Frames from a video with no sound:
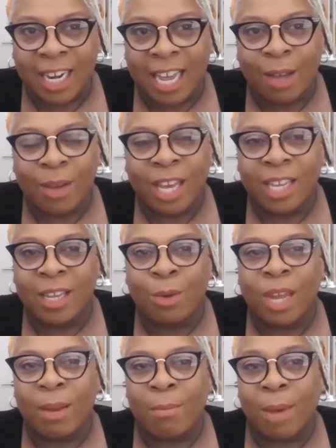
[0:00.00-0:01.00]
How can you
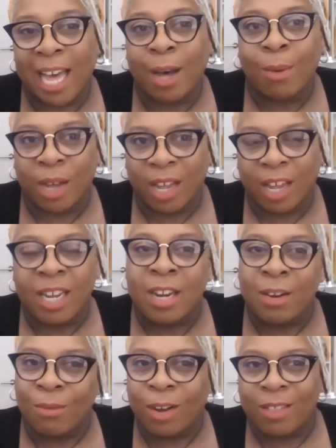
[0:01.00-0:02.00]
empower
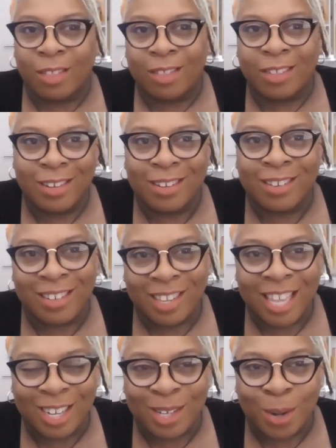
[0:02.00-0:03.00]
rather
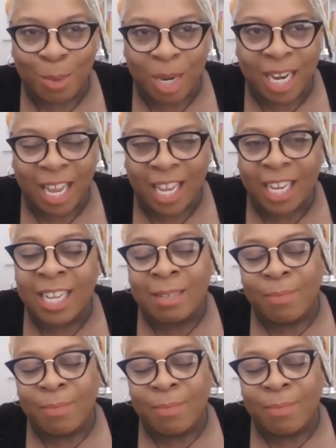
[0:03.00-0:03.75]
than dominate?